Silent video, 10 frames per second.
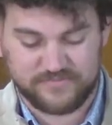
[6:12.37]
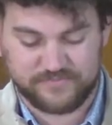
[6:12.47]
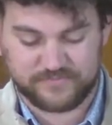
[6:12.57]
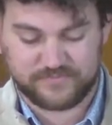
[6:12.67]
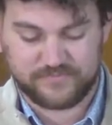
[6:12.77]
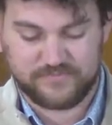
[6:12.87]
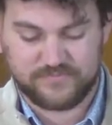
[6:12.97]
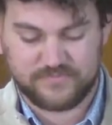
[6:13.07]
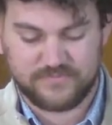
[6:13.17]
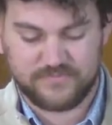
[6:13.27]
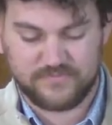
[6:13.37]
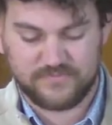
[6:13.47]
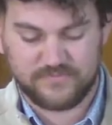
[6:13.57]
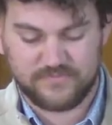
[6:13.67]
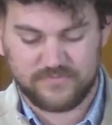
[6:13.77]

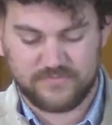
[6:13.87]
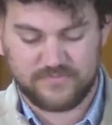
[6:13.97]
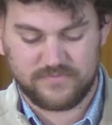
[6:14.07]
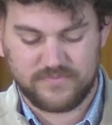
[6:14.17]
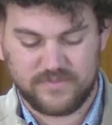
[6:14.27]
Nothing is said.